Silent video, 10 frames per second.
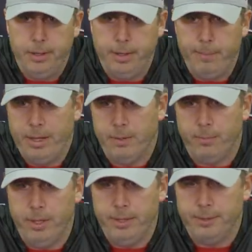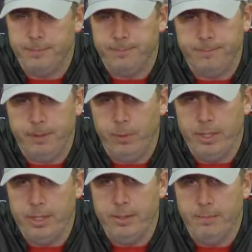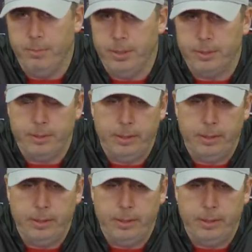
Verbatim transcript: They made the plays, we didn't. But